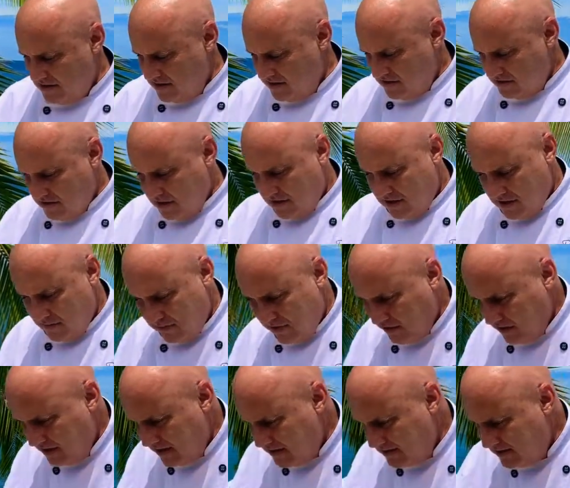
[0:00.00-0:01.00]
start to
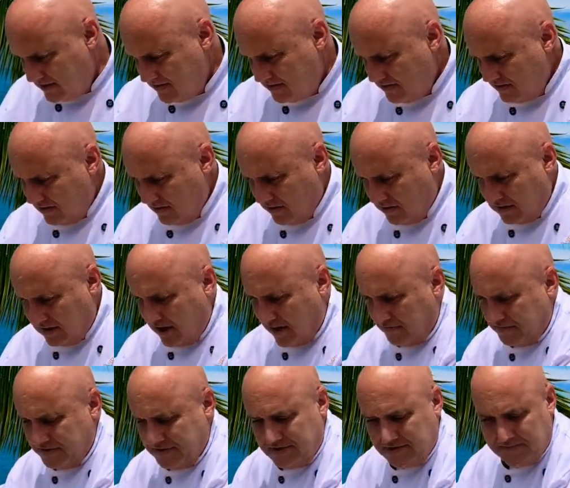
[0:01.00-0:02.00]
build these little
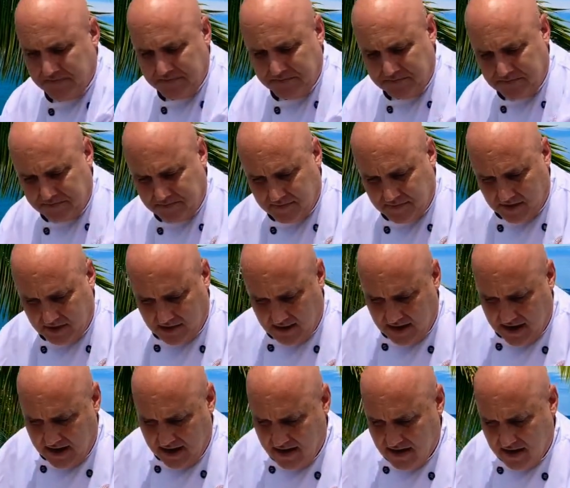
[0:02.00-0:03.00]
cups.
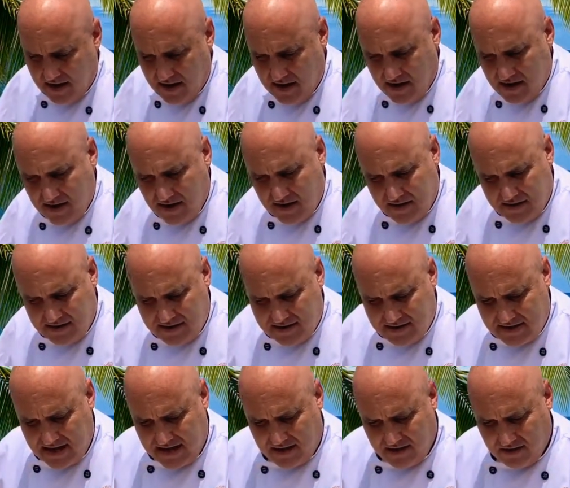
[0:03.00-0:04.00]
Okay?
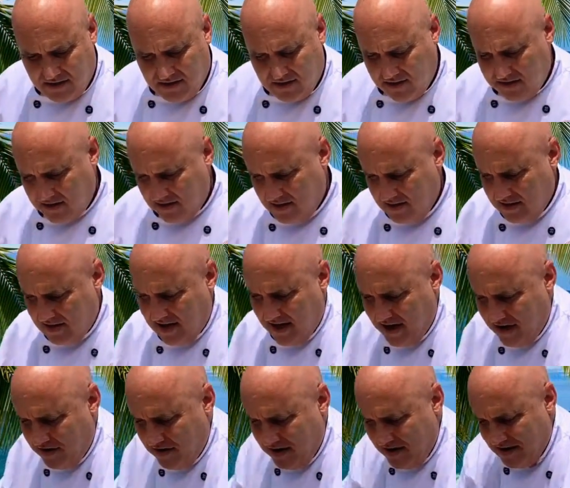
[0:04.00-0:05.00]
Take a look
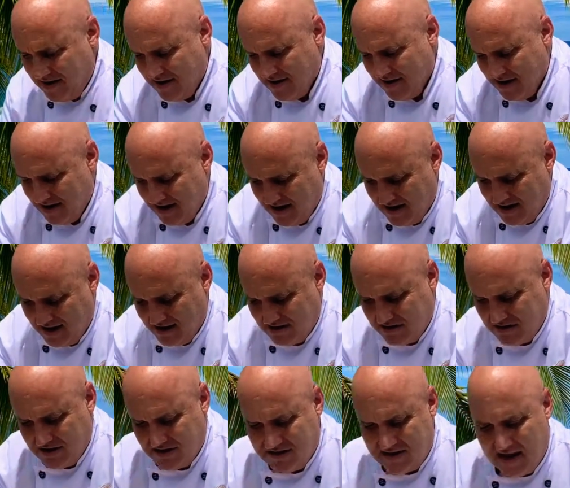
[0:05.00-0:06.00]
now in
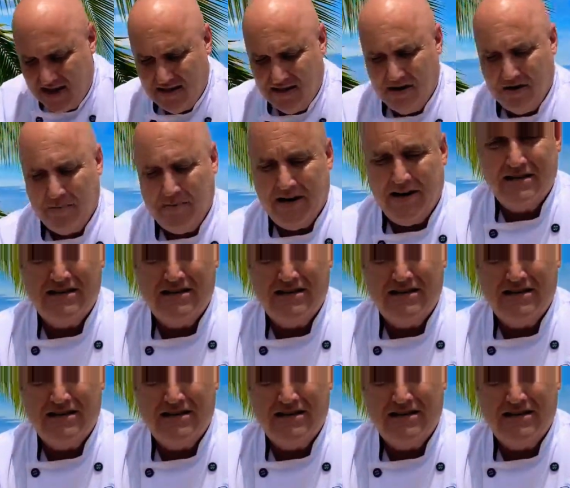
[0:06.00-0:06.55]
just that little bit of